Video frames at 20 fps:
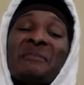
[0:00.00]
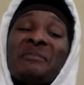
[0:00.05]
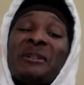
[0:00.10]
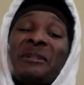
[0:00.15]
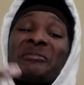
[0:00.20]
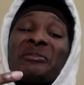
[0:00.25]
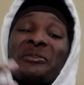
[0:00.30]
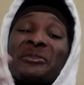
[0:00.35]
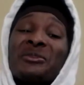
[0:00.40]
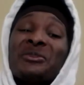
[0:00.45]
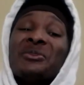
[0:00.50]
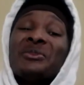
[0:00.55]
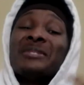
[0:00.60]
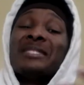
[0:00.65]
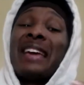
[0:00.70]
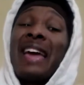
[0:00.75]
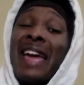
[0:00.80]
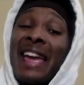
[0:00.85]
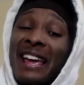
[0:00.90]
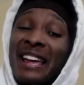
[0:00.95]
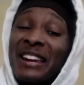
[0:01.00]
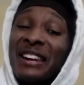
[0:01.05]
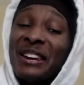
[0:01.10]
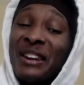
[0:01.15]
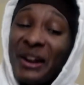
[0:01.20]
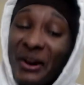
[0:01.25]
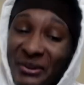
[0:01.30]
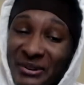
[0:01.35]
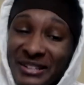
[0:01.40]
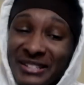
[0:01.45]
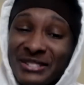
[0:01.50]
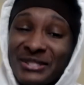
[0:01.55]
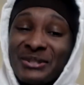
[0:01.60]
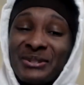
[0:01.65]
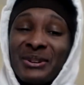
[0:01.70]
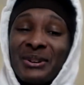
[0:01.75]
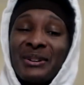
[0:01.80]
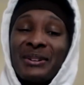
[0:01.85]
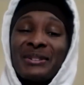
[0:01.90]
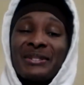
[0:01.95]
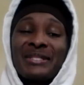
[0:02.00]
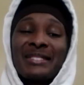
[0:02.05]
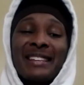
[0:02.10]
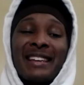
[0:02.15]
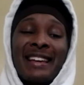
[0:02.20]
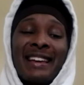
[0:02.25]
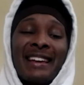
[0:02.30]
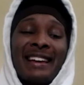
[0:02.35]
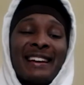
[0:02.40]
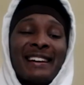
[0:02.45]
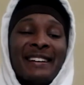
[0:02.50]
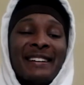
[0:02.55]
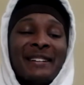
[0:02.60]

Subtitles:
people to take notice. You know what I'm saying?